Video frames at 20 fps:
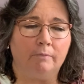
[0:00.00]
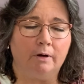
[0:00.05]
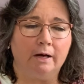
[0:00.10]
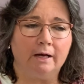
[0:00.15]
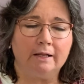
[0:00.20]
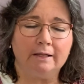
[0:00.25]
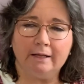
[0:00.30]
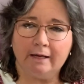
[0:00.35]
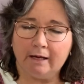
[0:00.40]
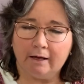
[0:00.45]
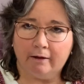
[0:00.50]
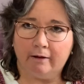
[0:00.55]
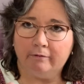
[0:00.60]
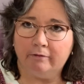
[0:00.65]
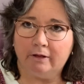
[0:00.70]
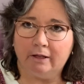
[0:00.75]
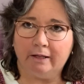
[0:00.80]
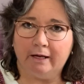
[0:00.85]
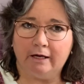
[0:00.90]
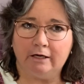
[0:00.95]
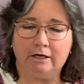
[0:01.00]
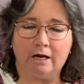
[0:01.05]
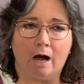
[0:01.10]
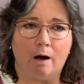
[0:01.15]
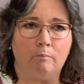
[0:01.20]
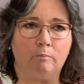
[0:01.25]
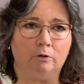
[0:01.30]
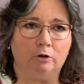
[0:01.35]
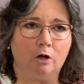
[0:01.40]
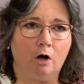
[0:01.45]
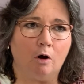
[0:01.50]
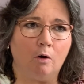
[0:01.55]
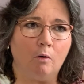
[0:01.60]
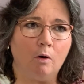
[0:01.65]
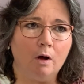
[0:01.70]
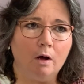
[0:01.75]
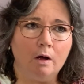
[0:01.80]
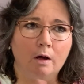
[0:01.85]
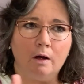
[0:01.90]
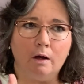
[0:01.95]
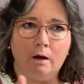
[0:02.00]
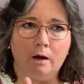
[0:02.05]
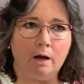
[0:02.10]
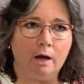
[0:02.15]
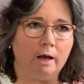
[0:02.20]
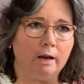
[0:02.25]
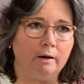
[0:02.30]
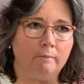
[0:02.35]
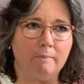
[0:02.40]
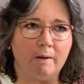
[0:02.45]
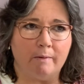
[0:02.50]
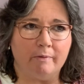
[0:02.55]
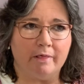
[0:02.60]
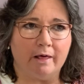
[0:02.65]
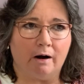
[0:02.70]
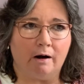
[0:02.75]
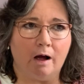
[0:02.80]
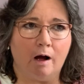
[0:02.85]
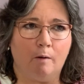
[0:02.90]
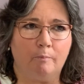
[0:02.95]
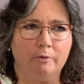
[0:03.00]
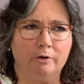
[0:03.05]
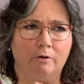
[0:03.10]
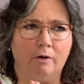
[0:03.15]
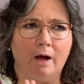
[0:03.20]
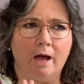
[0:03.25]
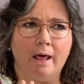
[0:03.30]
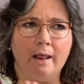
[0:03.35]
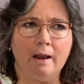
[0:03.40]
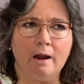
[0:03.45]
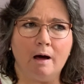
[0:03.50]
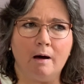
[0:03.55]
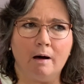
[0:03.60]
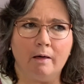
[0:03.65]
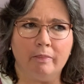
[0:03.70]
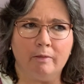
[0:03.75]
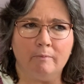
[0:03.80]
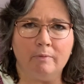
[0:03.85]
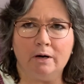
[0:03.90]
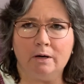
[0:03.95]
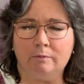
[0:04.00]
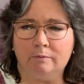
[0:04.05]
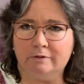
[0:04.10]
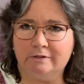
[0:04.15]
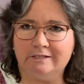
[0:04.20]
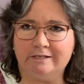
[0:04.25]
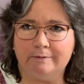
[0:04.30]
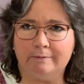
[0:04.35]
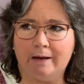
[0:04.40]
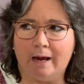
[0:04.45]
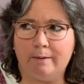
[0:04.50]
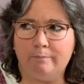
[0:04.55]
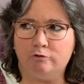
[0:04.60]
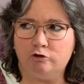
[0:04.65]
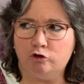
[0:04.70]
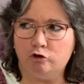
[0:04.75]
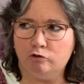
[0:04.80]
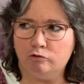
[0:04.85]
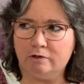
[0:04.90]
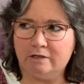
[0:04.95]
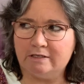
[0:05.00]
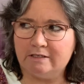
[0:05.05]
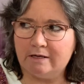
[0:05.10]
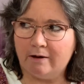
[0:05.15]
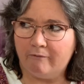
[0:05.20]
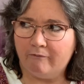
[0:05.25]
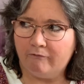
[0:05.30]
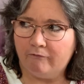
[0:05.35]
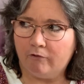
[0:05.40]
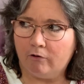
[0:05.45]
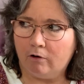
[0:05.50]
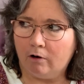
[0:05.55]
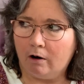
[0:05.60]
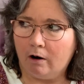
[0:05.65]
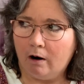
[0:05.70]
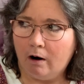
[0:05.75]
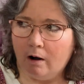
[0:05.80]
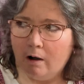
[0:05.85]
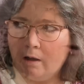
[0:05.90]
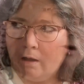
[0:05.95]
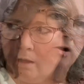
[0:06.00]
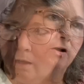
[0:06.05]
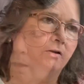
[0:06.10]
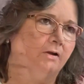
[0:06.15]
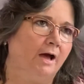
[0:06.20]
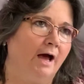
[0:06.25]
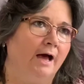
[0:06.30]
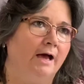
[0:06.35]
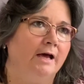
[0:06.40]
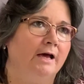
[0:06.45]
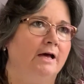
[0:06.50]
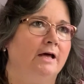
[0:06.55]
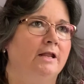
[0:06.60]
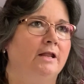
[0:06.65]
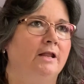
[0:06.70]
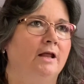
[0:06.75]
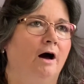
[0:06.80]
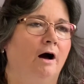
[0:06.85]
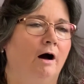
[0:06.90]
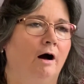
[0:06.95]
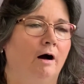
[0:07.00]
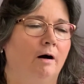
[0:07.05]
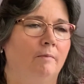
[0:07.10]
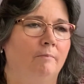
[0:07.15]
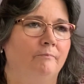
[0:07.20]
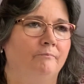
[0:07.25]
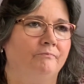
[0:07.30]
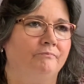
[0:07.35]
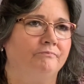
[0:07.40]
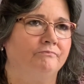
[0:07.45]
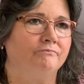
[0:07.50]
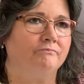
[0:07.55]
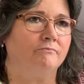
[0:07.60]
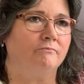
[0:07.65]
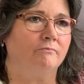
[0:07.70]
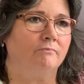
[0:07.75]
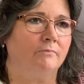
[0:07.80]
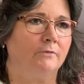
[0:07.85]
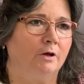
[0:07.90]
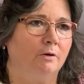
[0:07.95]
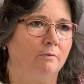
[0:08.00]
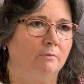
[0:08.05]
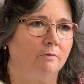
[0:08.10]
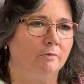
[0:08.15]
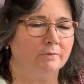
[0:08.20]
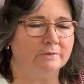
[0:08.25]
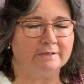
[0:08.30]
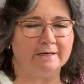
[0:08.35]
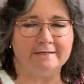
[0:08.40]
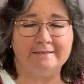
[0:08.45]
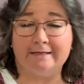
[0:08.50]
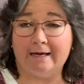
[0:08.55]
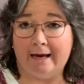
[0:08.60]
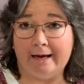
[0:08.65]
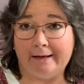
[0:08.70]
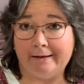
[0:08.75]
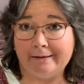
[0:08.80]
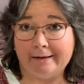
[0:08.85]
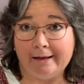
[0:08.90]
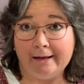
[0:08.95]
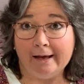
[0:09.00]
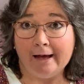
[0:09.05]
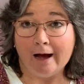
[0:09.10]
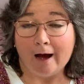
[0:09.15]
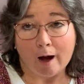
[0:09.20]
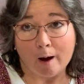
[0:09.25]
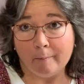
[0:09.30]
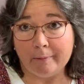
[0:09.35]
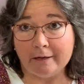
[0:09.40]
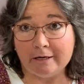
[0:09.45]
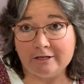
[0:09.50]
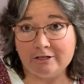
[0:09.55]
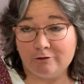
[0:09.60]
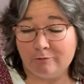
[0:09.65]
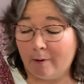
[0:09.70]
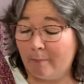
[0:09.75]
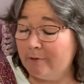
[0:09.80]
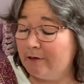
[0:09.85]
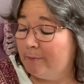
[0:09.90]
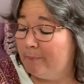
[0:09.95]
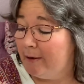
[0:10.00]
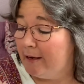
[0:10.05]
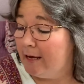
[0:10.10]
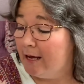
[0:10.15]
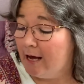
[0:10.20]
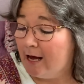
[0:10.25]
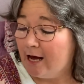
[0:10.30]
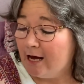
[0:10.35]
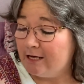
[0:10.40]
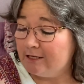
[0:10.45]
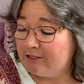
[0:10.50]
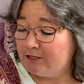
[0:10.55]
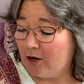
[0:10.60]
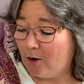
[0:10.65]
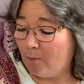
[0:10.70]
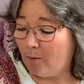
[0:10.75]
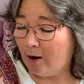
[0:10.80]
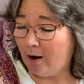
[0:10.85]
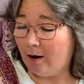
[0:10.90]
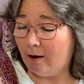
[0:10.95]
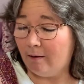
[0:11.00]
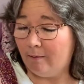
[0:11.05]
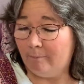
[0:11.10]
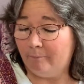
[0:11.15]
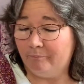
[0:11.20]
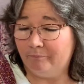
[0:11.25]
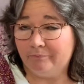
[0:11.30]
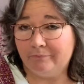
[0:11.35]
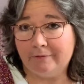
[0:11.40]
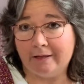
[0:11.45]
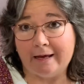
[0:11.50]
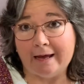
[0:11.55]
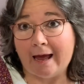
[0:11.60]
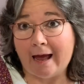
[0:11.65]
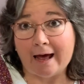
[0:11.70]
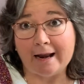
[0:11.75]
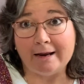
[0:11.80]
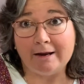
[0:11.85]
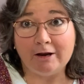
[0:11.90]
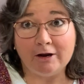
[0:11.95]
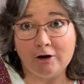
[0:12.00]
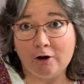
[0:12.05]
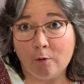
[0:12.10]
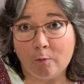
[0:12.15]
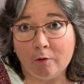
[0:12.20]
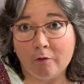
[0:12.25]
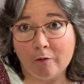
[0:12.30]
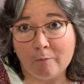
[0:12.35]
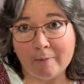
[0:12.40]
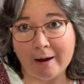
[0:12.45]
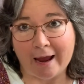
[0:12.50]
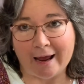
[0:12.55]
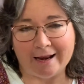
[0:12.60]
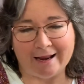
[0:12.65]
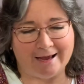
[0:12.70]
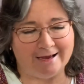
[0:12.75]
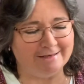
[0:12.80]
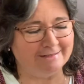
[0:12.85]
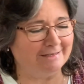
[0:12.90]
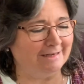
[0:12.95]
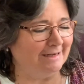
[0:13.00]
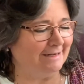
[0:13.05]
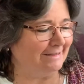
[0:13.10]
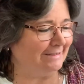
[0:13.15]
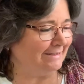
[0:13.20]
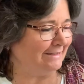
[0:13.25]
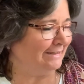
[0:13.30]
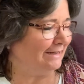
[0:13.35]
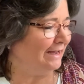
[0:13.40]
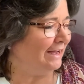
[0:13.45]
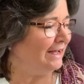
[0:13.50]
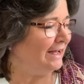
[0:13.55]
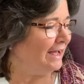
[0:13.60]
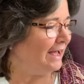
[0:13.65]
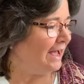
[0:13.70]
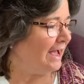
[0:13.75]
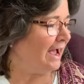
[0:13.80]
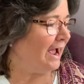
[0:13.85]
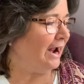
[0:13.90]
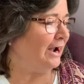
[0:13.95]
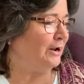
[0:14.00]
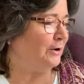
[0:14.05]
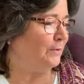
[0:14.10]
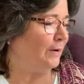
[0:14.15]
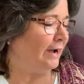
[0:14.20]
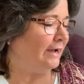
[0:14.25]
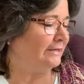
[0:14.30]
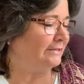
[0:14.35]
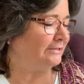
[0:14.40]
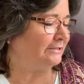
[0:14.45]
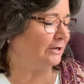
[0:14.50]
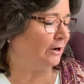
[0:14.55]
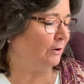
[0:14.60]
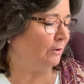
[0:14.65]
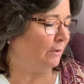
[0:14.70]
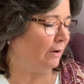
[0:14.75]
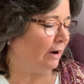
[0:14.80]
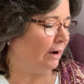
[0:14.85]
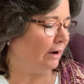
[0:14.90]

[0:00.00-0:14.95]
click on the link down below, and maybe that'll help you. And the Minimalism Game too, except for, okay, and what was I saying? Hubby interrupted me. So he had to know where the mayonnaise is. Anyway, so